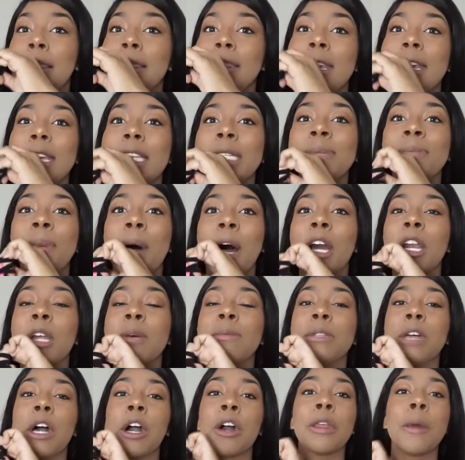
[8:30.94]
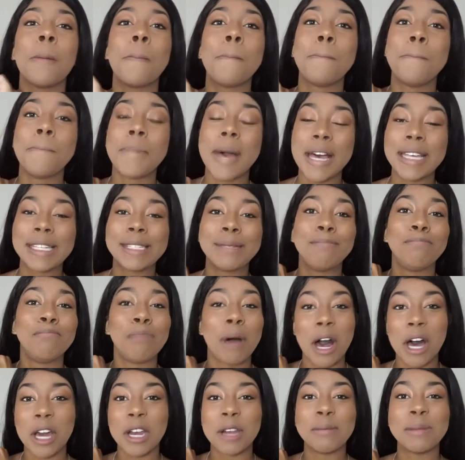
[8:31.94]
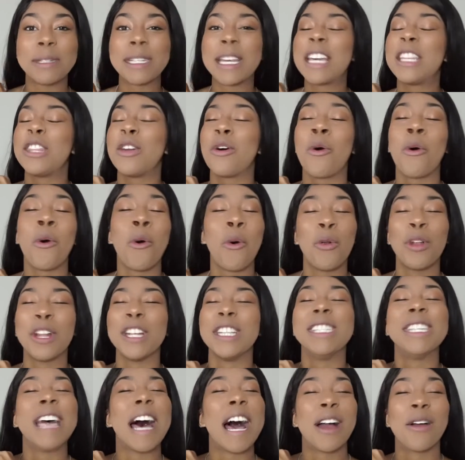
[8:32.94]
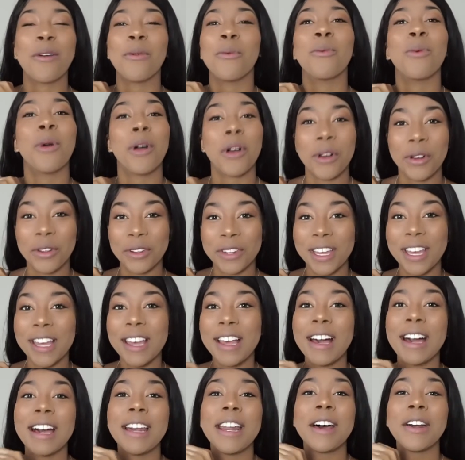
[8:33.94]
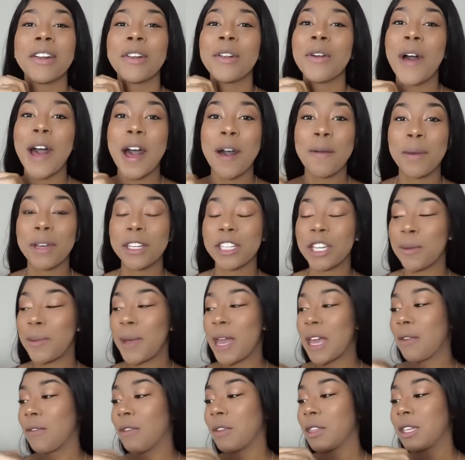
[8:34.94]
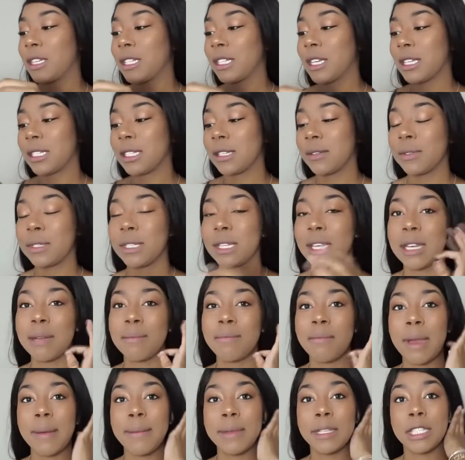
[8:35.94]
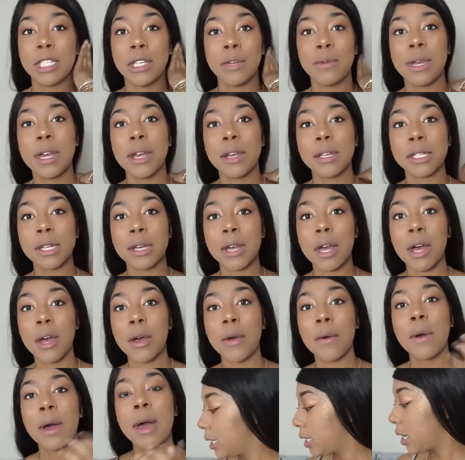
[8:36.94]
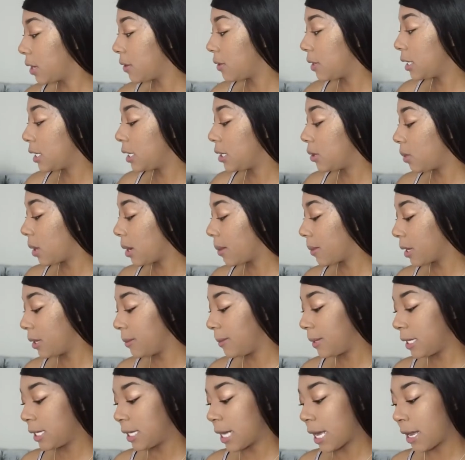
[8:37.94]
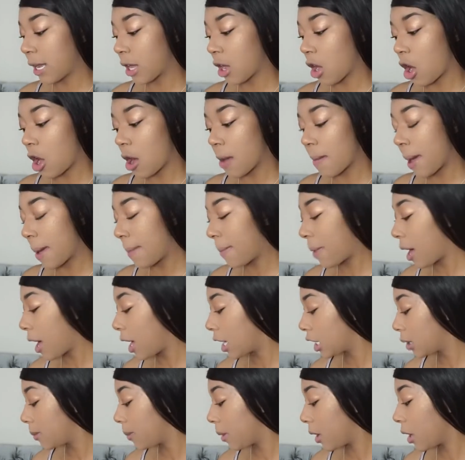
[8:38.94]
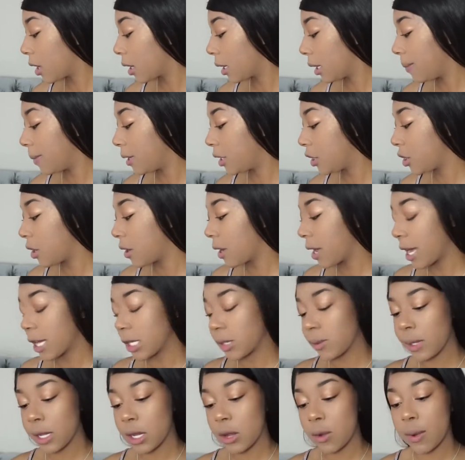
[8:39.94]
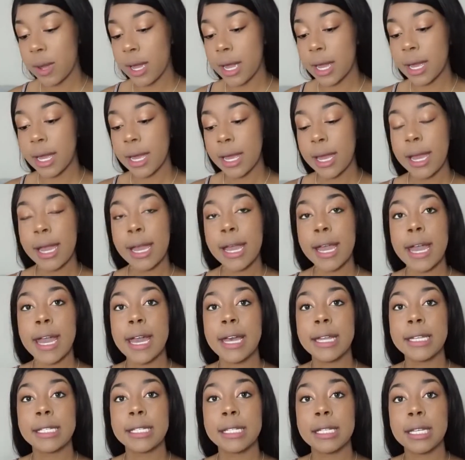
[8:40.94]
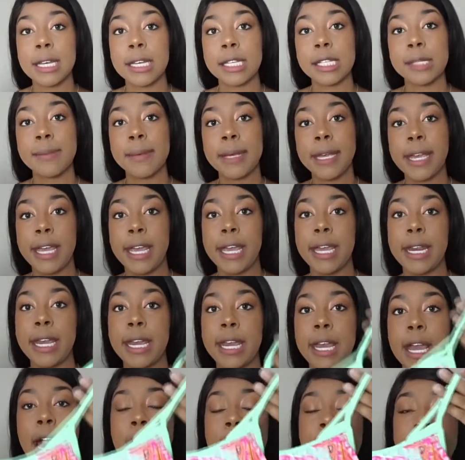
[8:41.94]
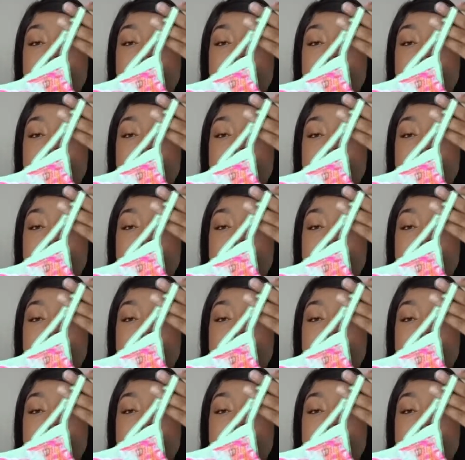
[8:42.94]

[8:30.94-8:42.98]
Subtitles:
These bottoms are the best bottoms in the whole entire world. And I don't know how much I paid for this because it was like maybe 2 years ago. So this is what I'm going to be selling on my Poshmark. Let me show you guys really quick. It's this bikini.